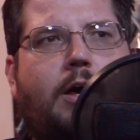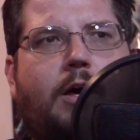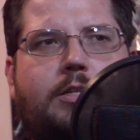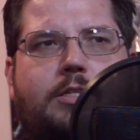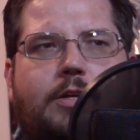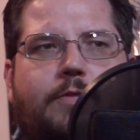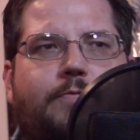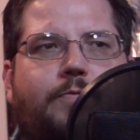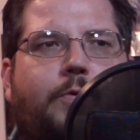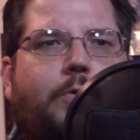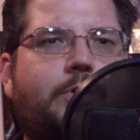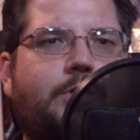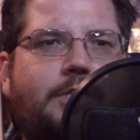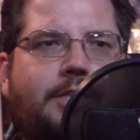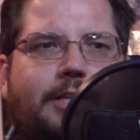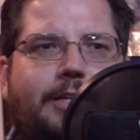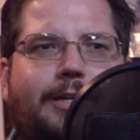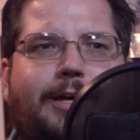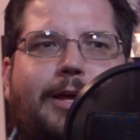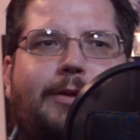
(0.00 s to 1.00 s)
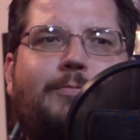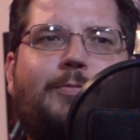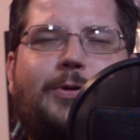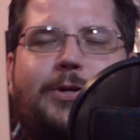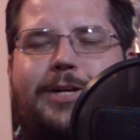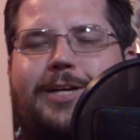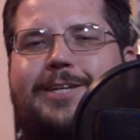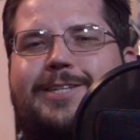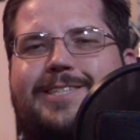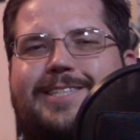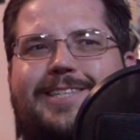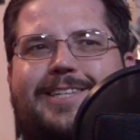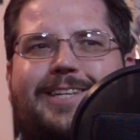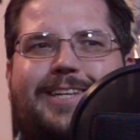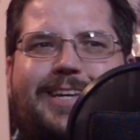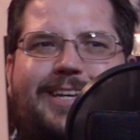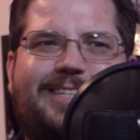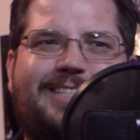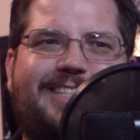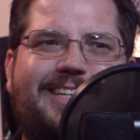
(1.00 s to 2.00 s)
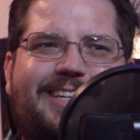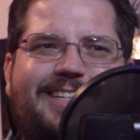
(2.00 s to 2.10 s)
It's unfortunate that Edward is is